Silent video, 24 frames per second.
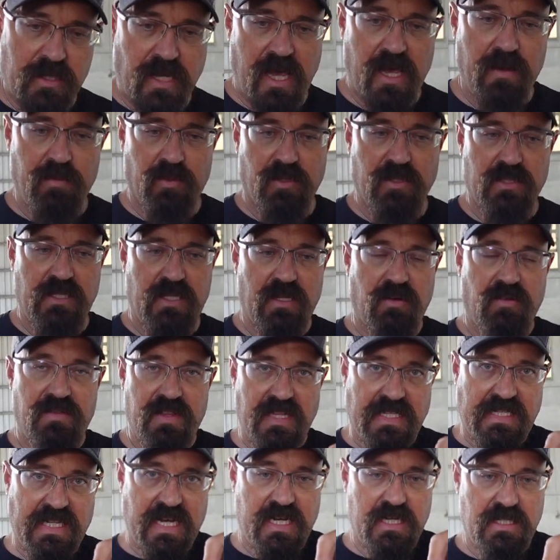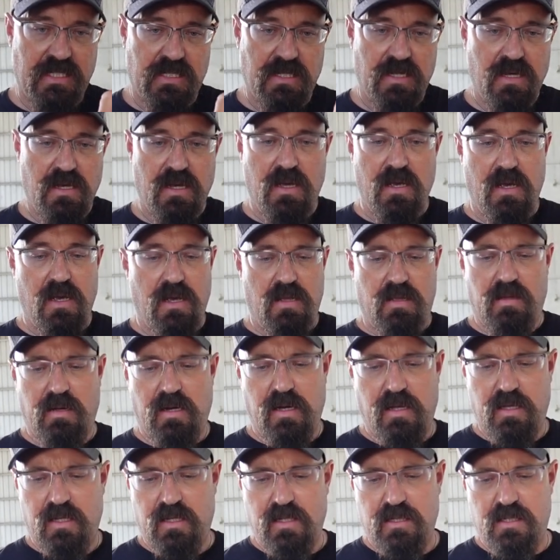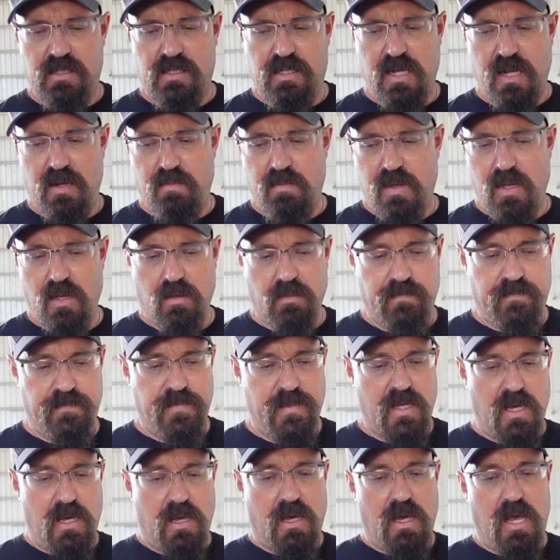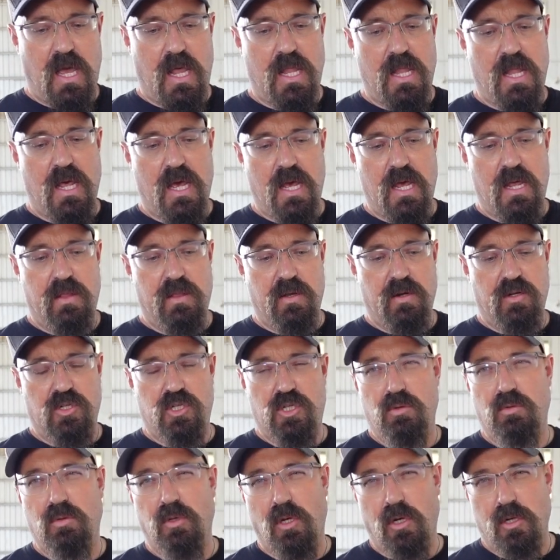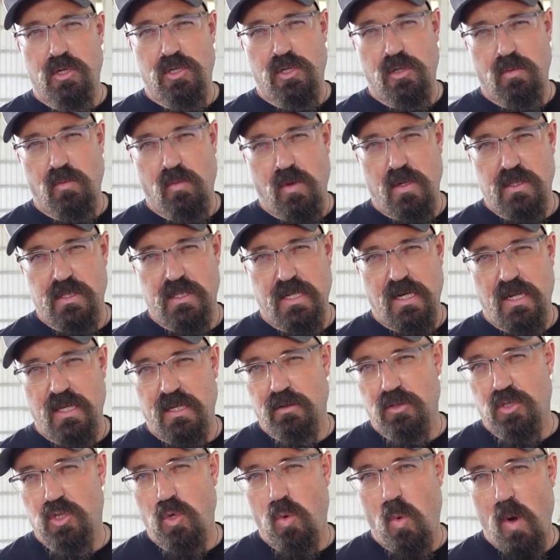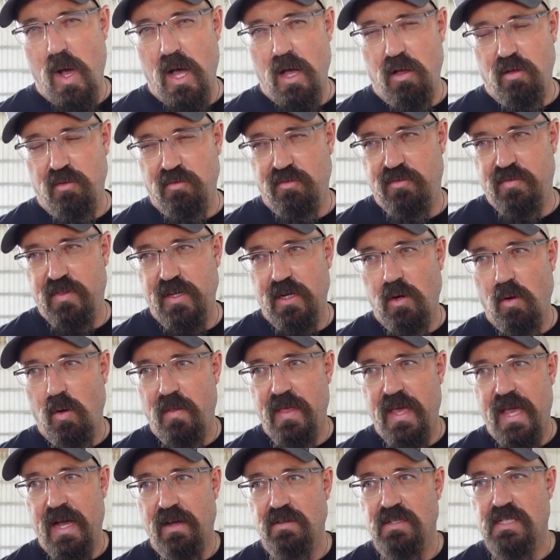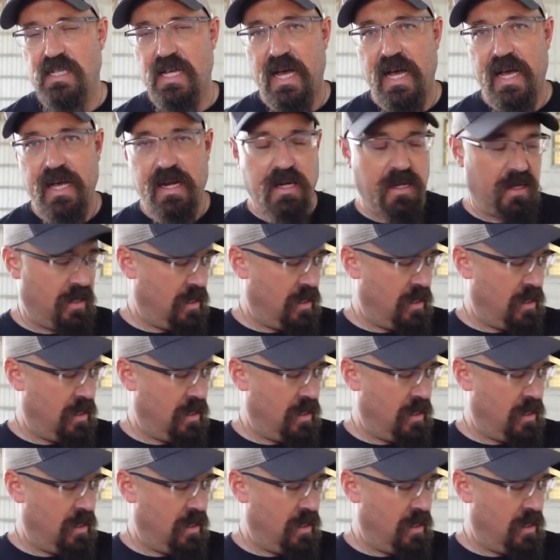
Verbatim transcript: cables that are this size. I think it's ten mil. And then there's two larger ones that I think are twelve that go on the outside.